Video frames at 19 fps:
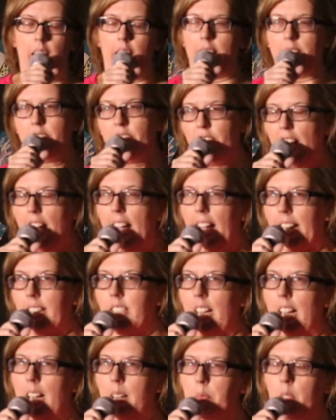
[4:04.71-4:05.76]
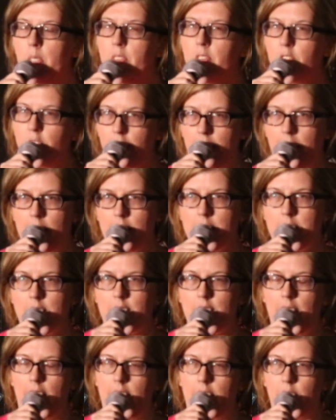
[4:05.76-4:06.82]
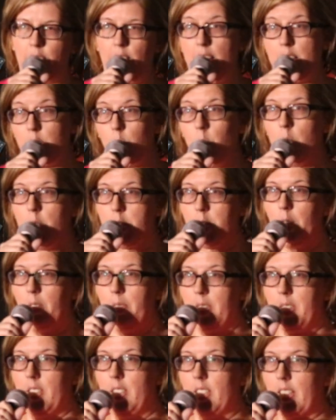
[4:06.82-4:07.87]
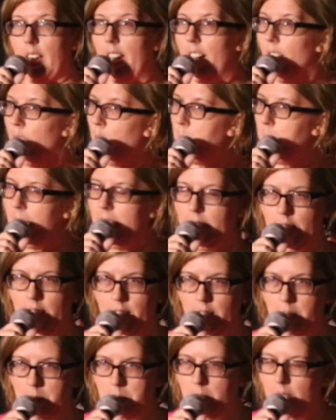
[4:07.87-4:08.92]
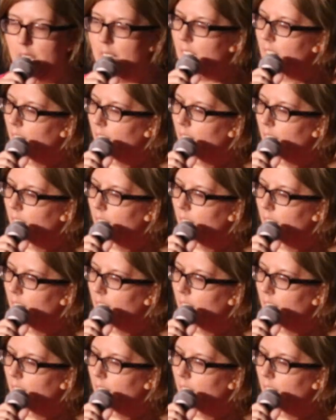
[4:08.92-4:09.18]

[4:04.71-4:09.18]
In fact, I'm convinced that if escort services ever become